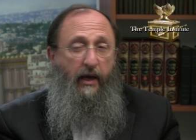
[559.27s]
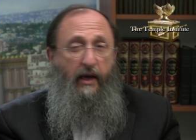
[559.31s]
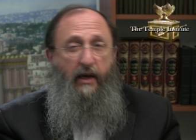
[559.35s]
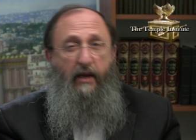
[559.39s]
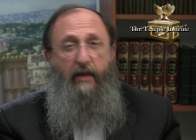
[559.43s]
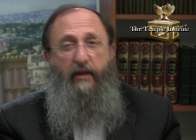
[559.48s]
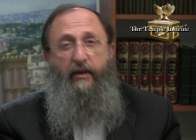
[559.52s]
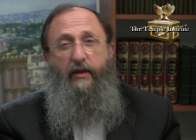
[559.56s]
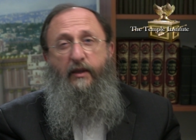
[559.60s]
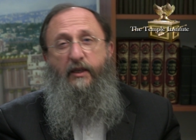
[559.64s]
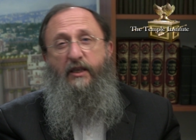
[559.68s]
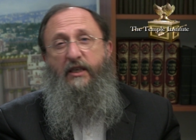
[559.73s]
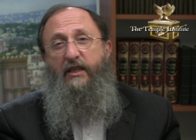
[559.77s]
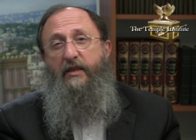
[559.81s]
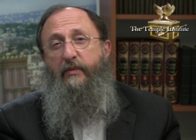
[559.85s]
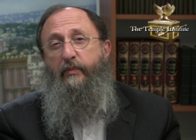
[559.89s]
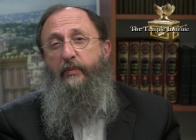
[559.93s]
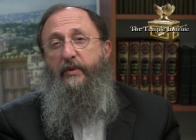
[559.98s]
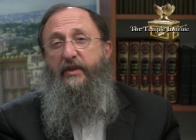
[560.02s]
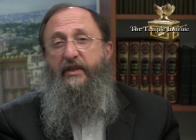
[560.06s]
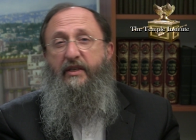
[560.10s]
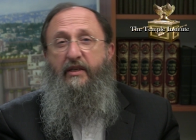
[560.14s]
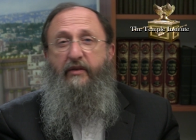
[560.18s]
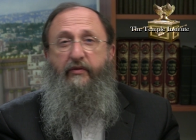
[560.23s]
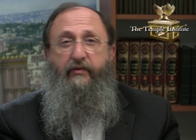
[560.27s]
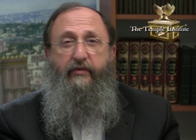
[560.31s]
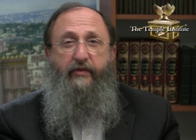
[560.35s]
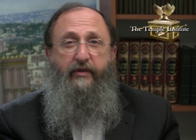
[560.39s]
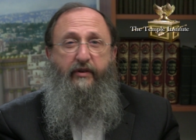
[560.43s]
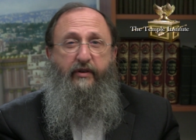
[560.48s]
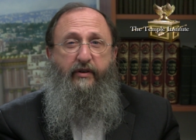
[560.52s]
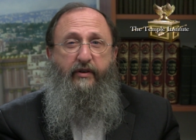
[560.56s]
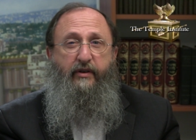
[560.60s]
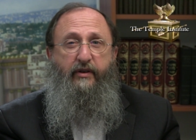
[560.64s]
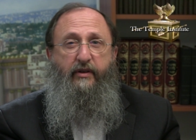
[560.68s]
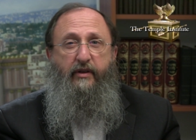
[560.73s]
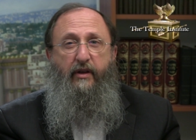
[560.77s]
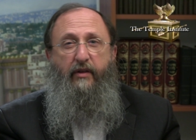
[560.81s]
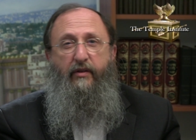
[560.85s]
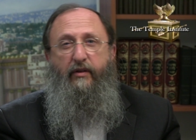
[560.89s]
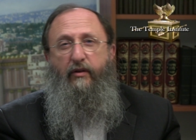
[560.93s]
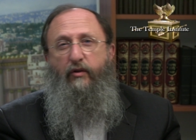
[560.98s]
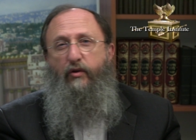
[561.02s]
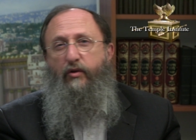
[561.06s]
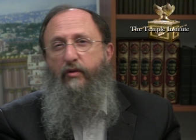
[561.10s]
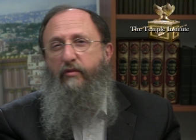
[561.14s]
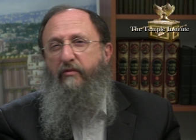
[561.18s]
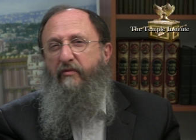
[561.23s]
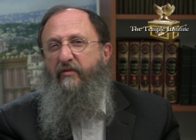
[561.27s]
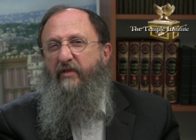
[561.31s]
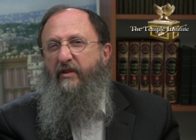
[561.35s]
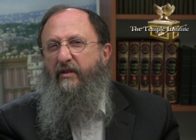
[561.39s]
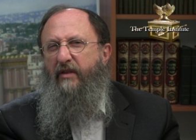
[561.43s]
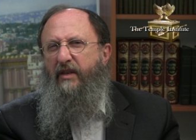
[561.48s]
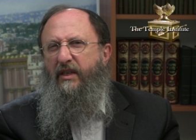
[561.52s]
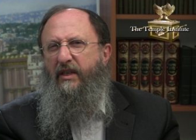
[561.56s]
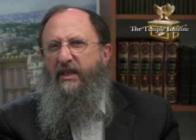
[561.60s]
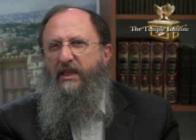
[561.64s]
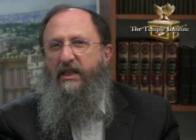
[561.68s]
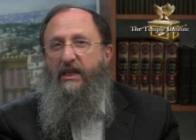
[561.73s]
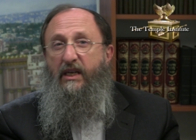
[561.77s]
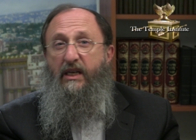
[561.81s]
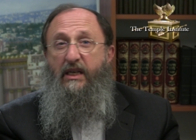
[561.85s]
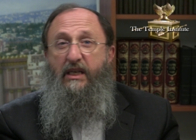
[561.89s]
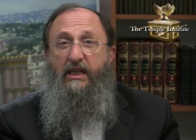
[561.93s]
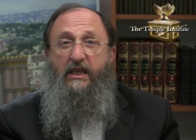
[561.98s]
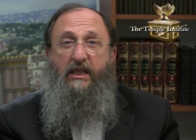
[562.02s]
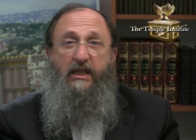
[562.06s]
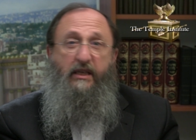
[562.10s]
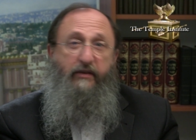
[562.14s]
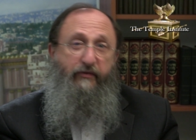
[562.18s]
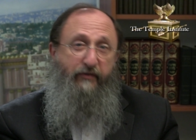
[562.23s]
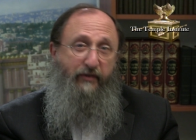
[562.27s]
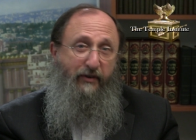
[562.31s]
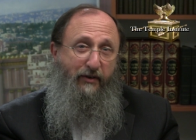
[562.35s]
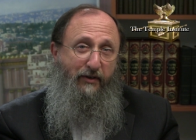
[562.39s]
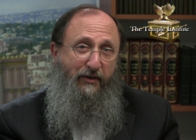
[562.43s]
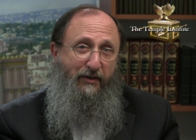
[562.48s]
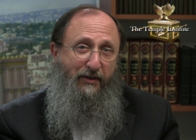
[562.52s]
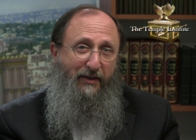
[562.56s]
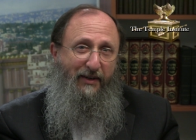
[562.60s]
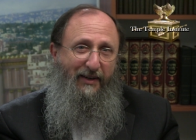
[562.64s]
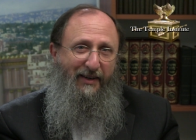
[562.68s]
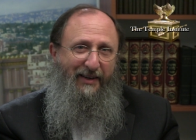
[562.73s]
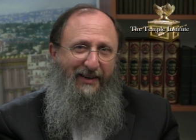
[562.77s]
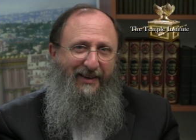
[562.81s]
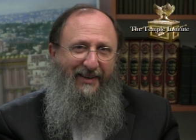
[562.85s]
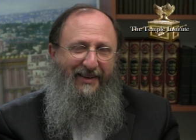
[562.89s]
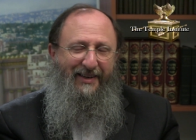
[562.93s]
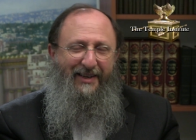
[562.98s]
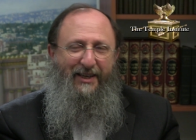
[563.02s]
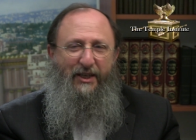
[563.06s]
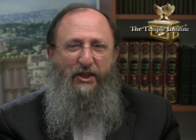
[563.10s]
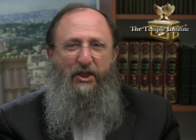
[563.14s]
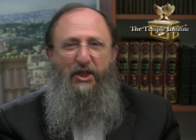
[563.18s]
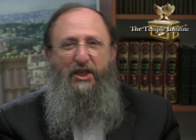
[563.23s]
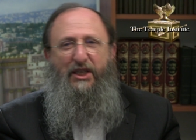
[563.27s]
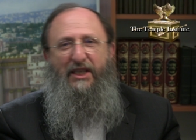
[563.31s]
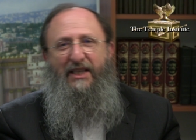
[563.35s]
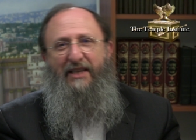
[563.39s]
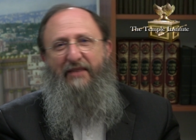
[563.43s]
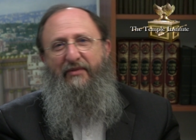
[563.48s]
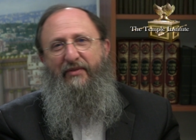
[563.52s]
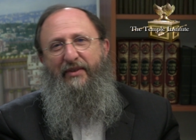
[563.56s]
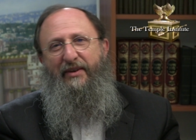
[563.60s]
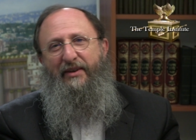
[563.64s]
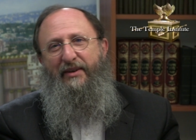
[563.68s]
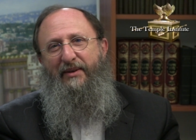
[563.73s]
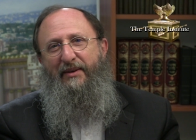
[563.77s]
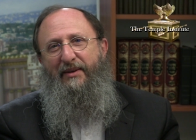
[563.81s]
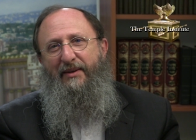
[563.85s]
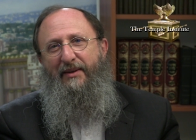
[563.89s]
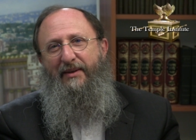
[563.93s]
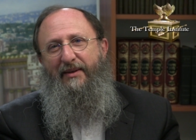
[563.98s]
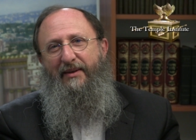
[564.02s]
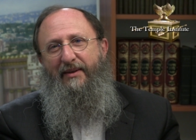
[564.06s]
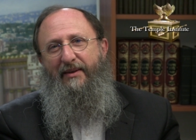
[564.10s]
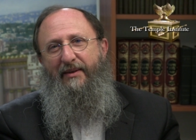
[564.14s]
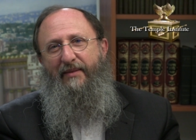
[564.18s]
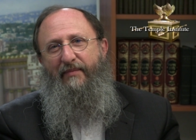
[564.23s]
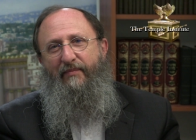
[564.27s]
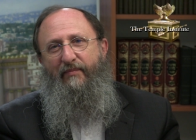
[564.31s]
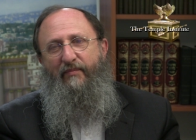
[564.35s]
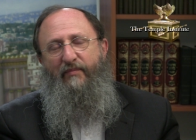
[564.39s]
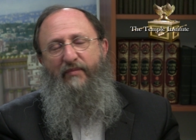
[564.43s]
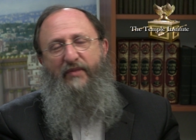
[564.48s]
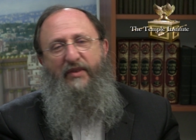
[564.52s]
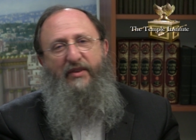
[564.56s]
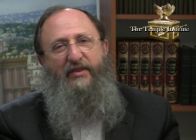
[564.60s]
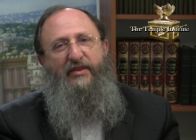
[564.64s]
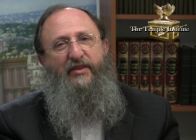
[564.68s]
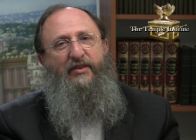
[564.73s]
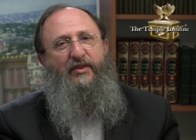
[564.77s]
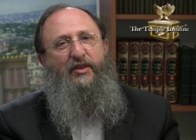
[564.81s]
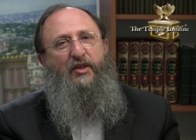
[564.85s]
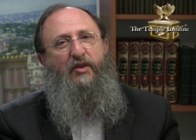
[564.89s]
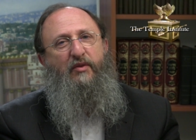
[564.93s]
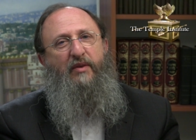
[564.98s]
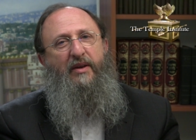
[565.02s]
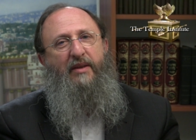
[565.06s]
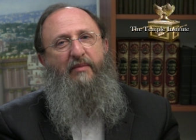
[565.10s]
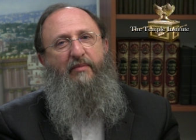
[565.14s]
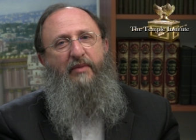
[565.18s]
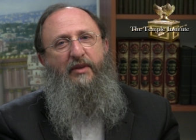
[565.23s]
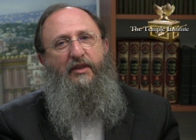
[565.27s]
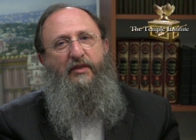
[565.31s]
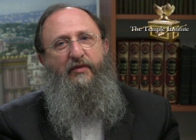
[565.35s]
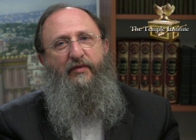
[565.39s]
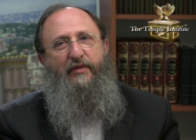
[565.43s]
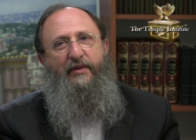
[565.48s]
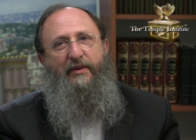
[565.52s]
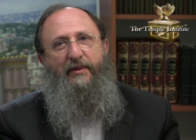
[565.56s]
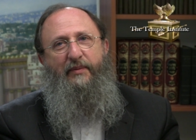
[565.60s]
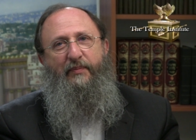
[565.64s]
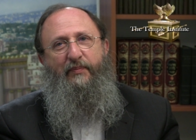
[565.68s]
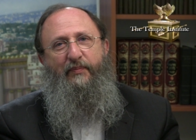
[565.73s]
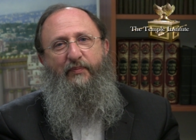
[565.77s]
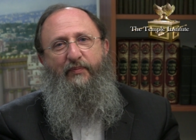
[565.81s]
anything specific, nothing too very scientific, just living, this is a great mitzvah.